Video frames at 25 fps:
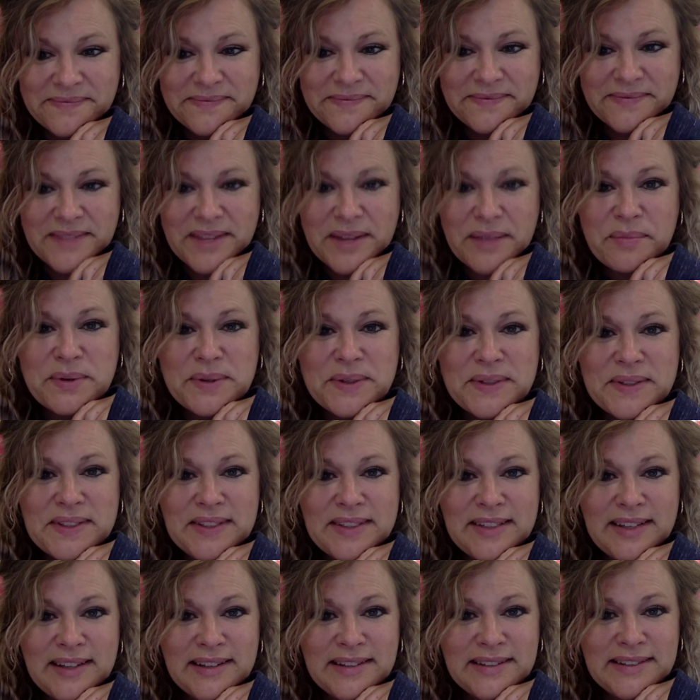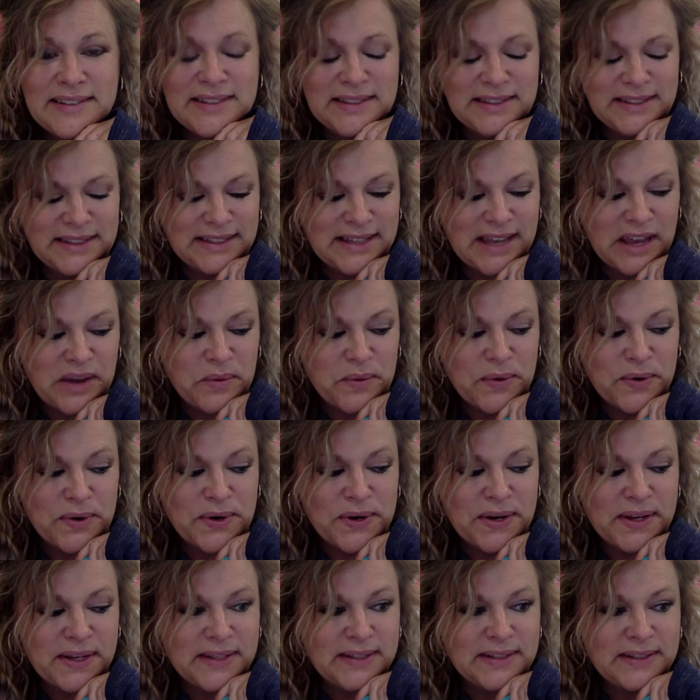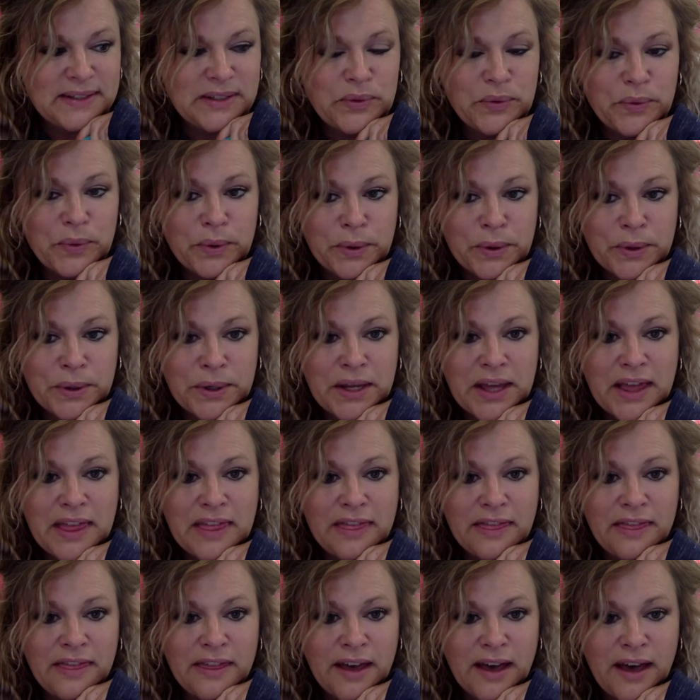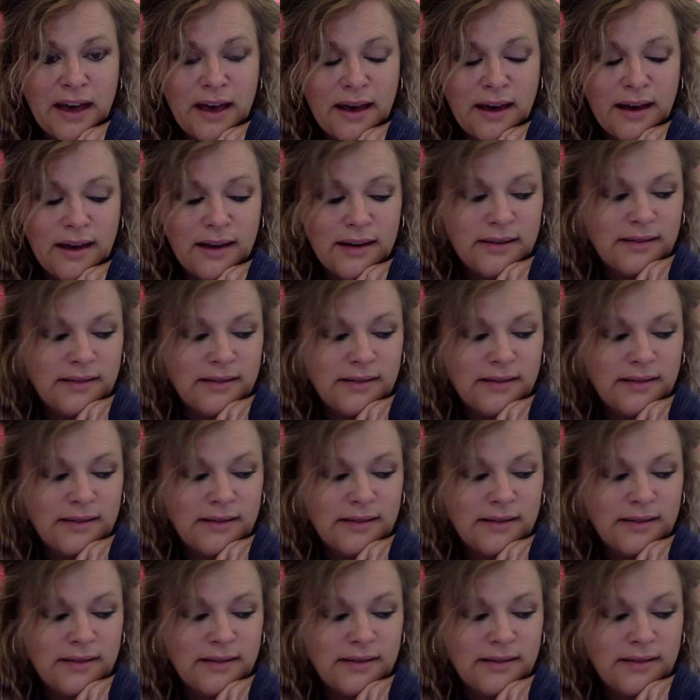Number 6 sight word is the word the.